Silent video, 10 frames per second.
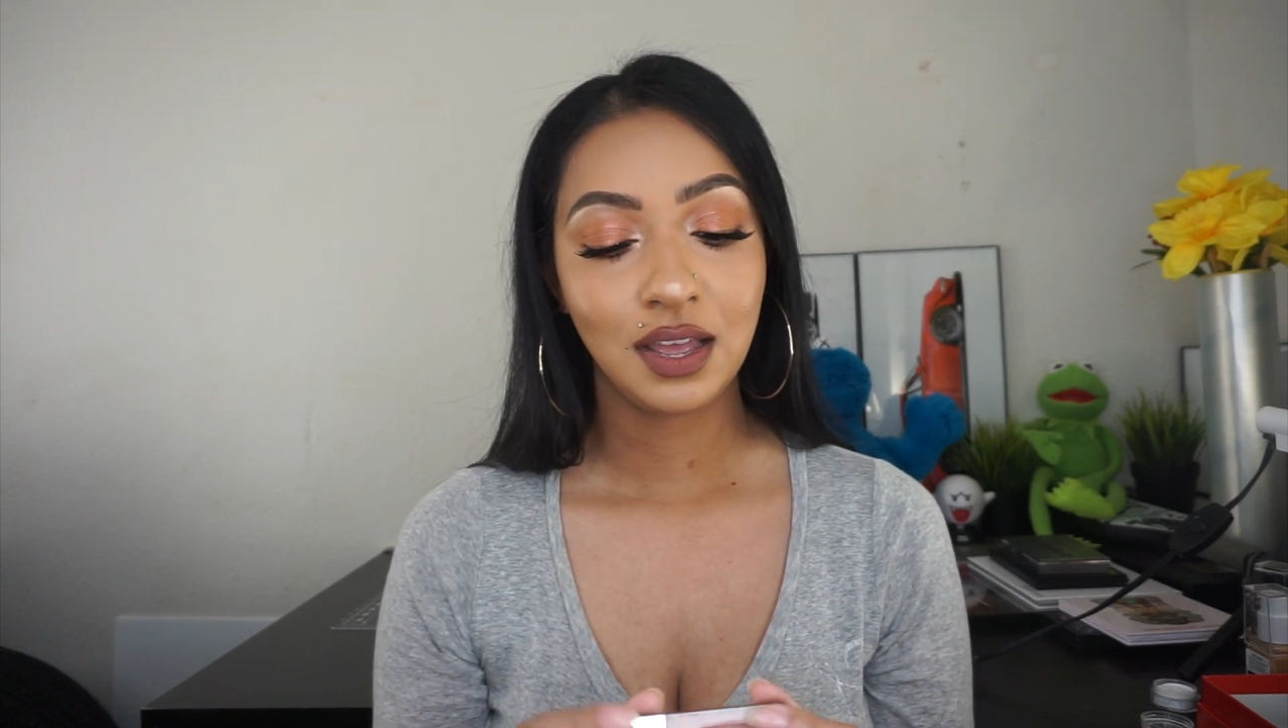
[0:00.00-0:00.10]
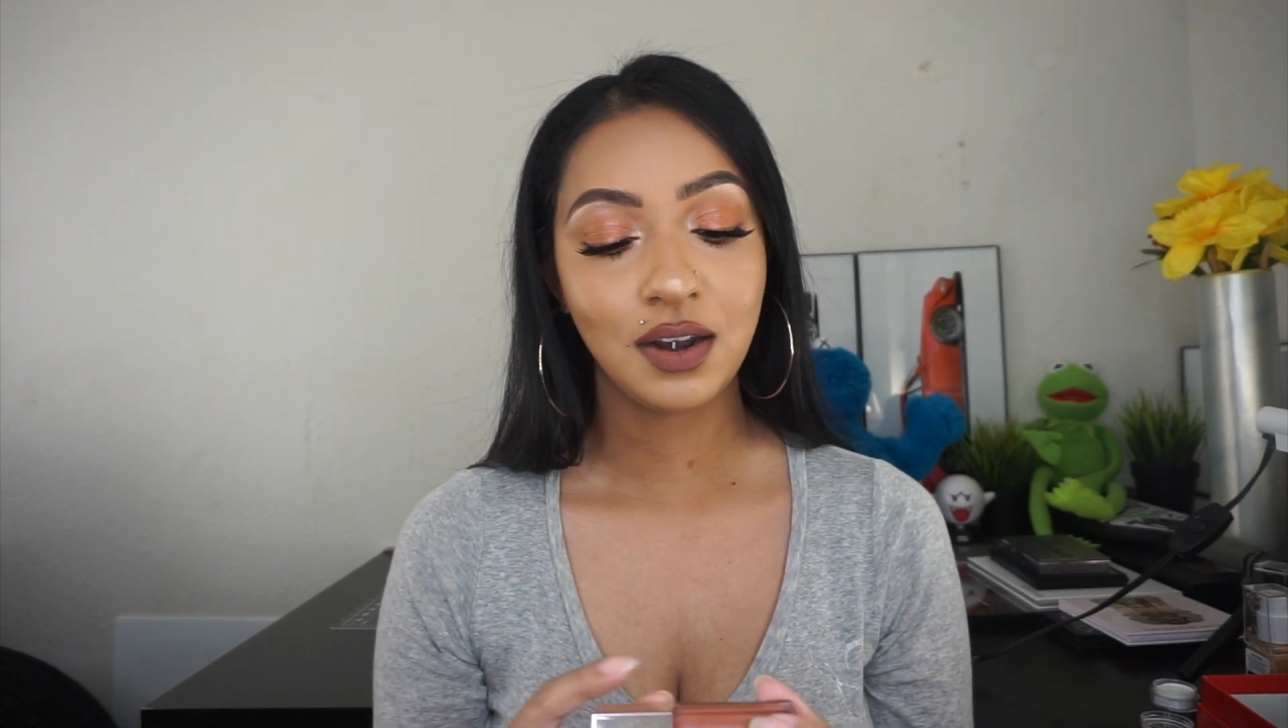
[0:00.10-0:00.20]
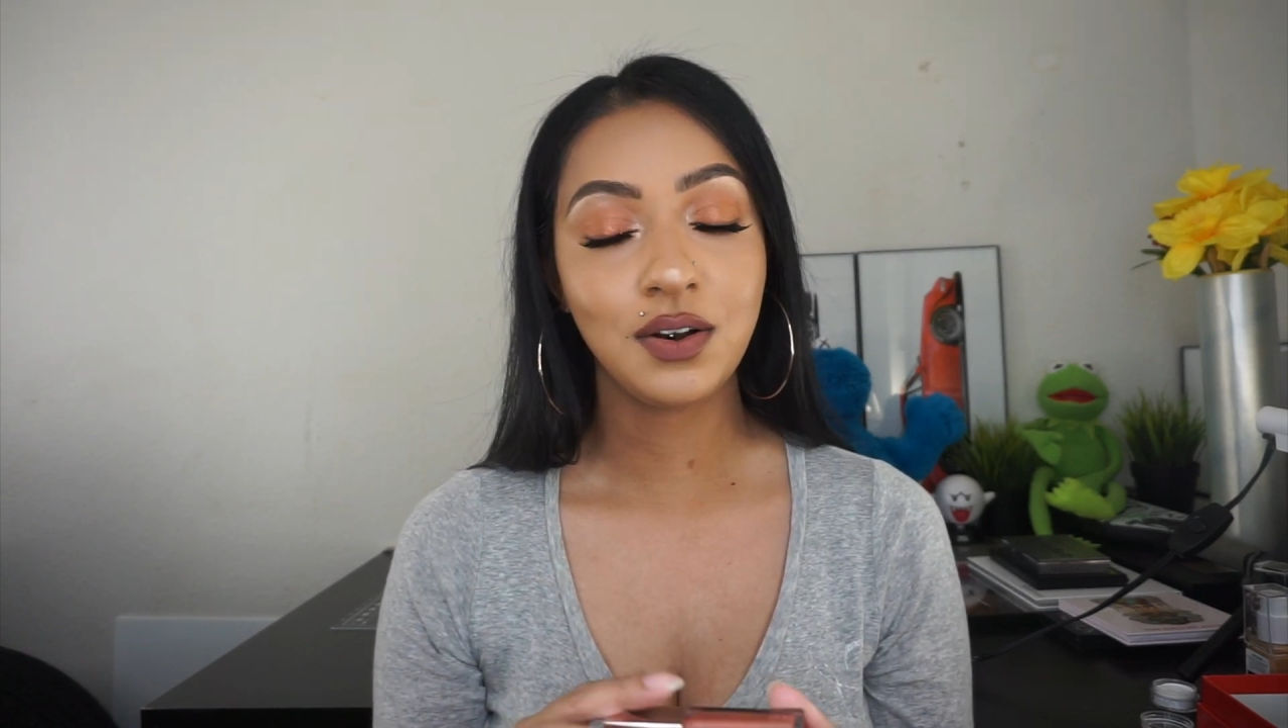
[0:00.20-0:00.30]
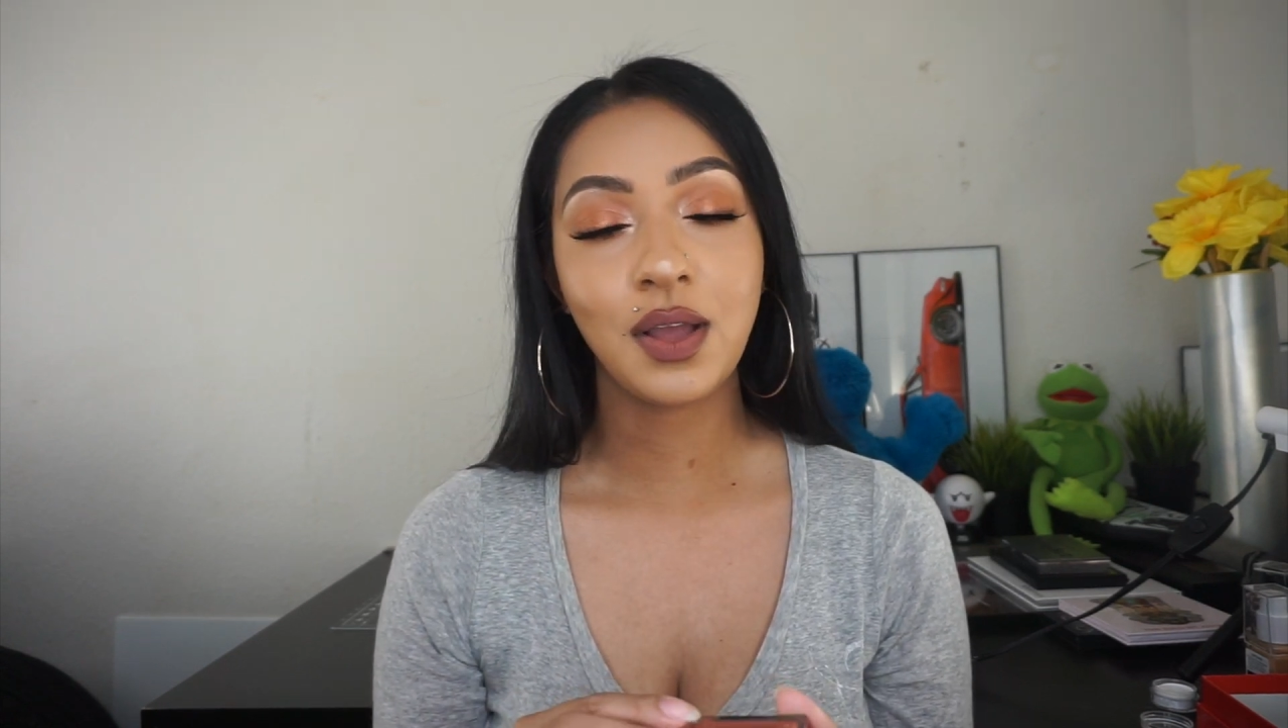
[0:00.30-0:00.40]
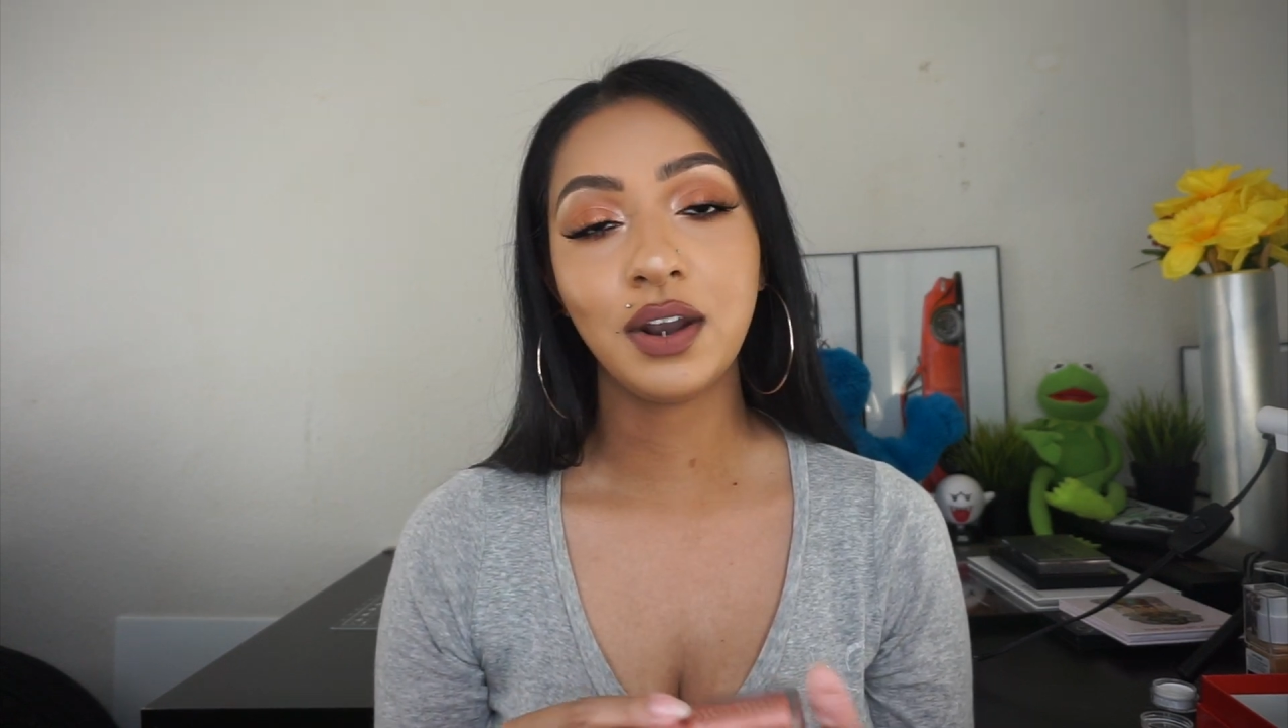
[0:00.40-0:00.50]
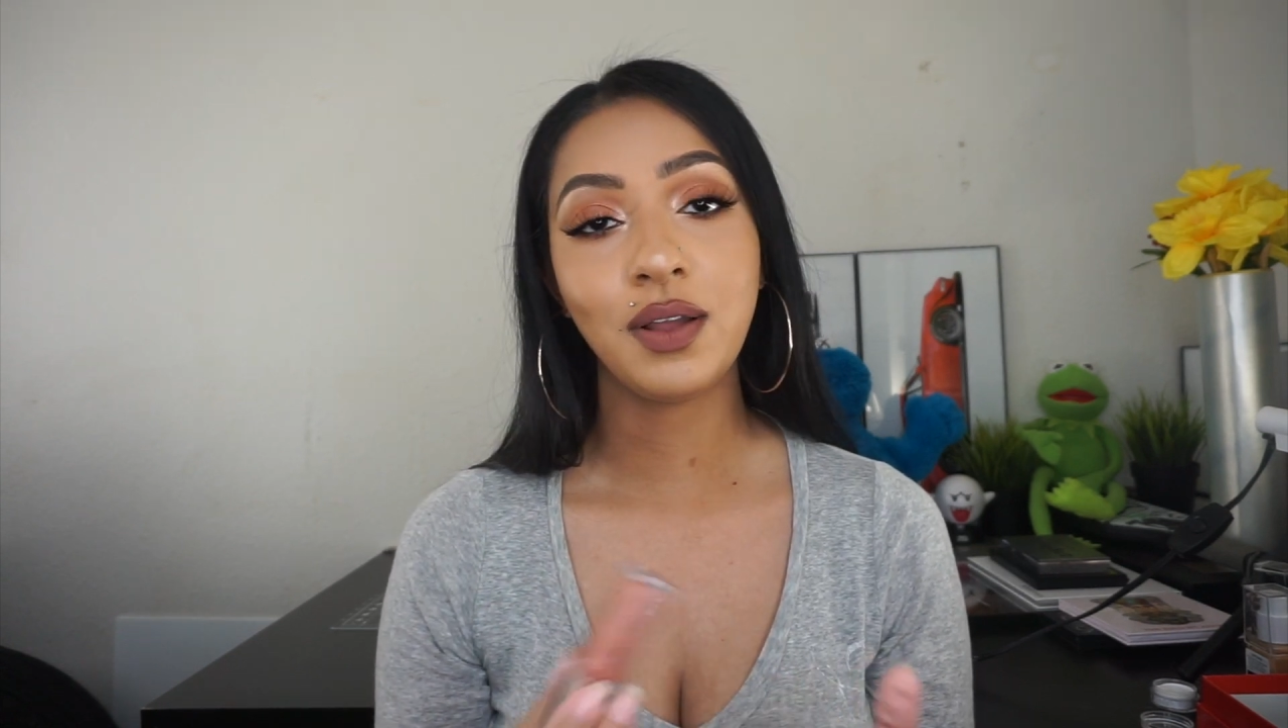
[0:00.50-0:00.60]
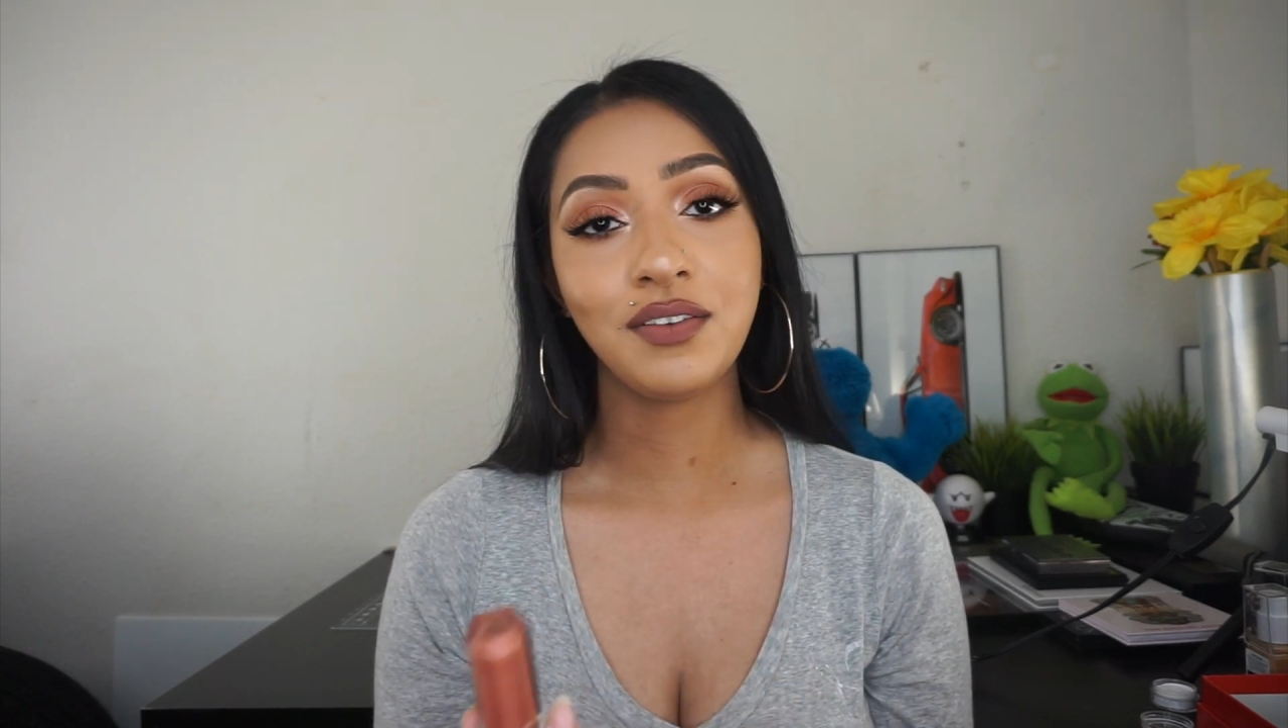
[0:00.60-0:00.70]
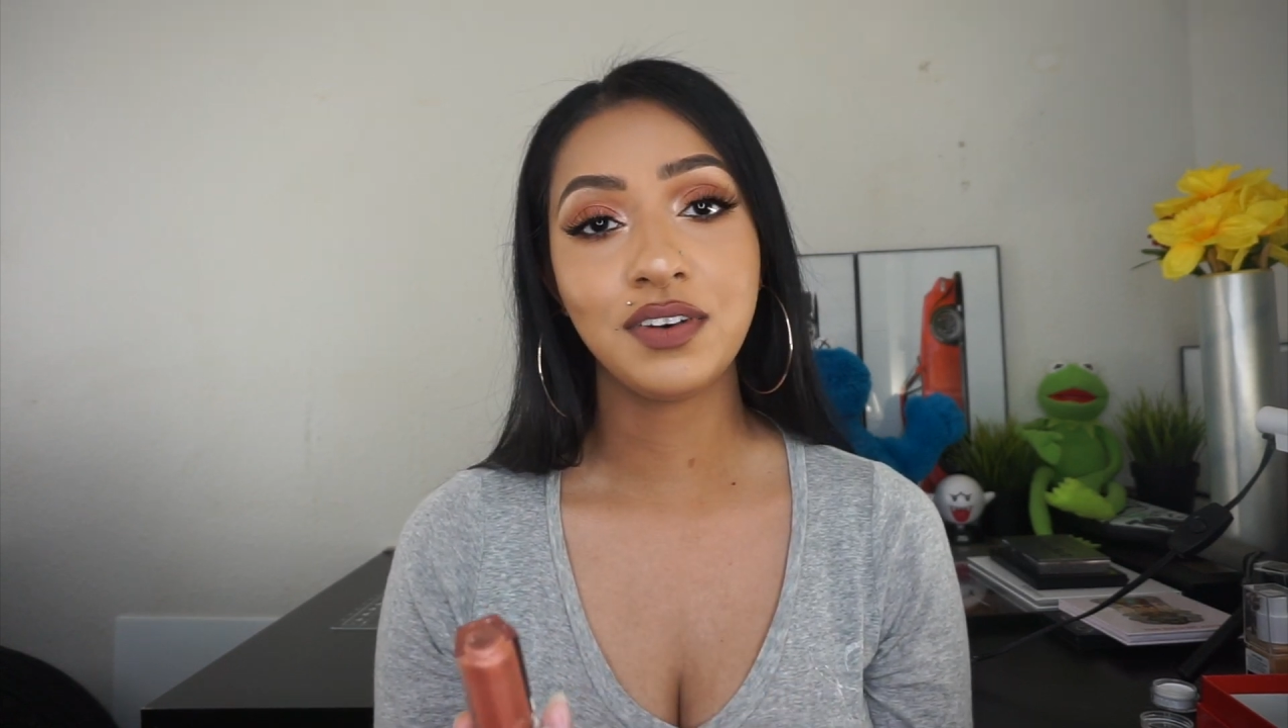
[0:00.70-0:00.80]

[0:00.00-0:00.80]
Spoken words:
I don't know, I don't